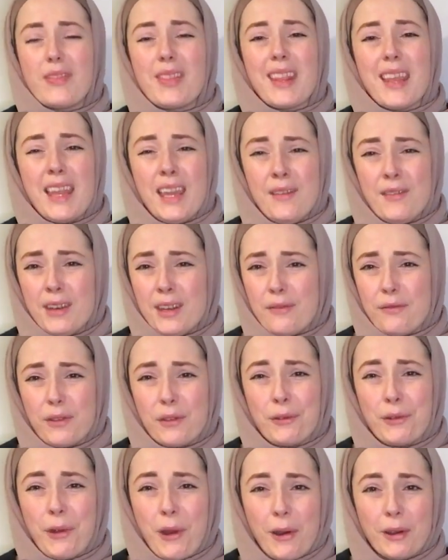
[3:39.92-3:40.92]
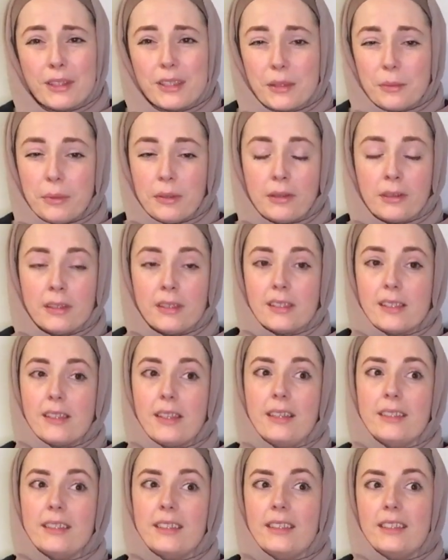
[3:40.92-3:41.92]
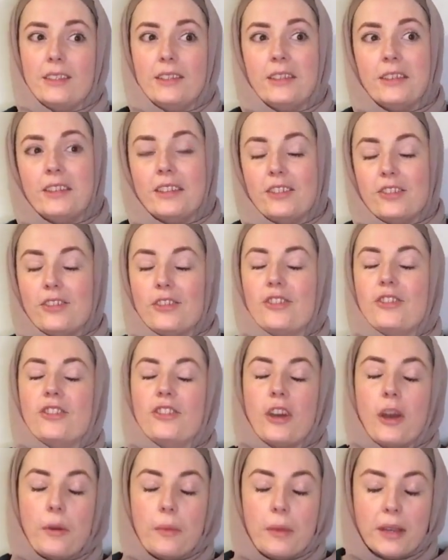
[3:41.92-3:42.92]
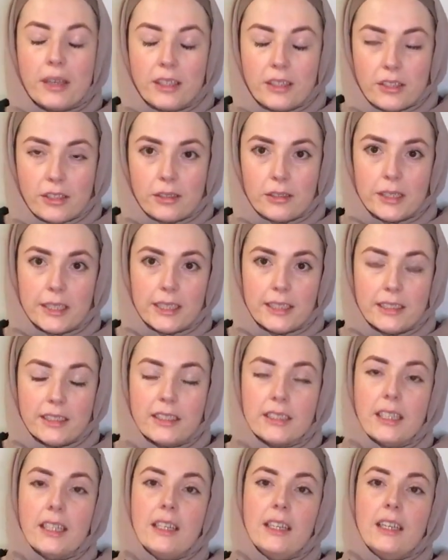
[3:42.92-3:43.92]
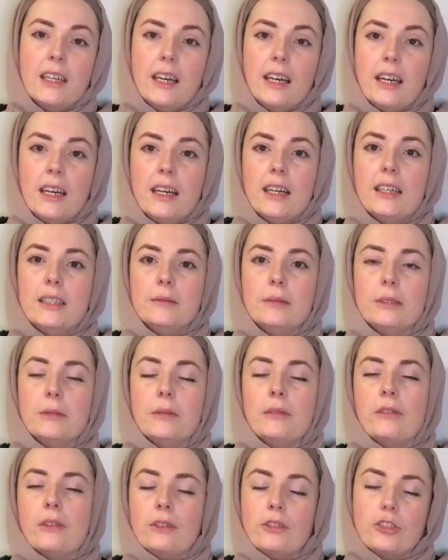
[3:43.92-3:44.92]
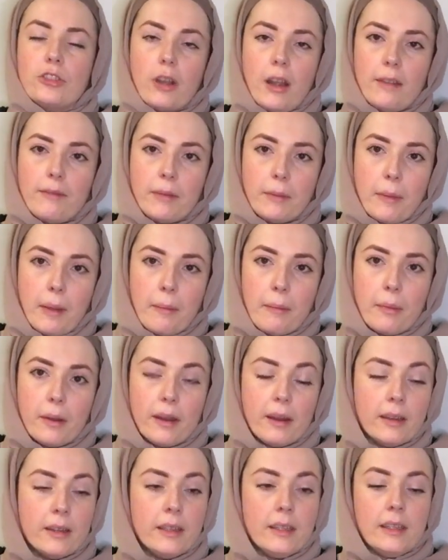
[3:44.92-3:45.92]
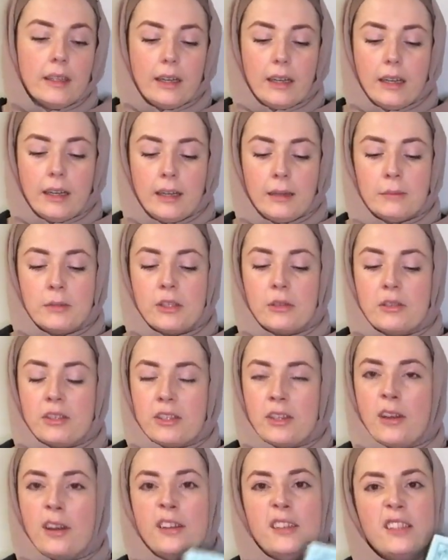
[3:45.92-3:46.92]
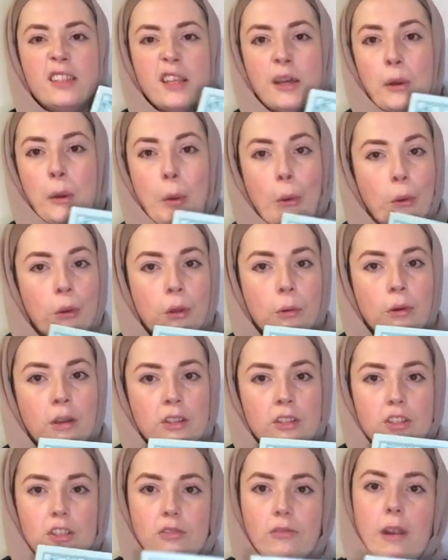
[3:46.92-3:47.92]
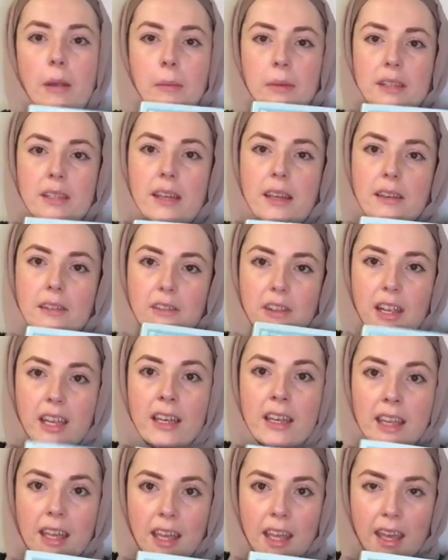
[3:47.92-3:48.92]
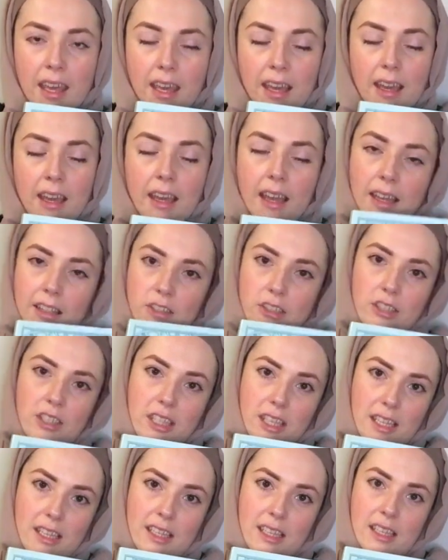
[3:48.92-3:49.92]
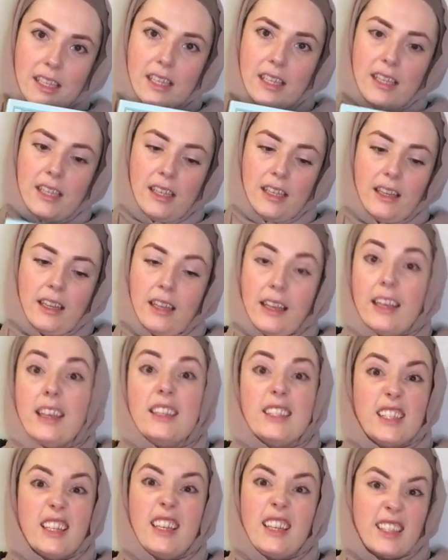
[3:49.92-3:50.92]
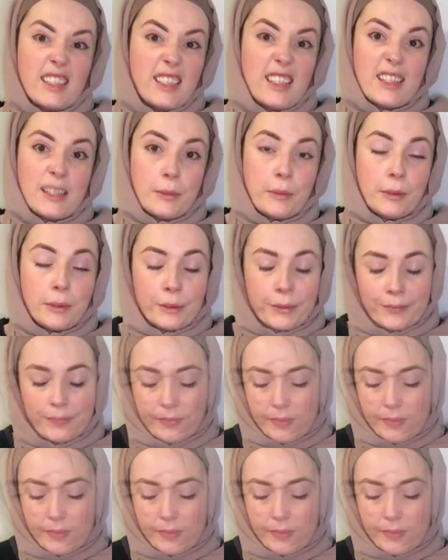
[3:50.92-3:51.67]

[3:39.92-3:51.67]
Even if you're not, to be honest, there's just so many duas that we've got to try and remember. So it's nice that all the ones to Ramadan are in here and just easily accessible.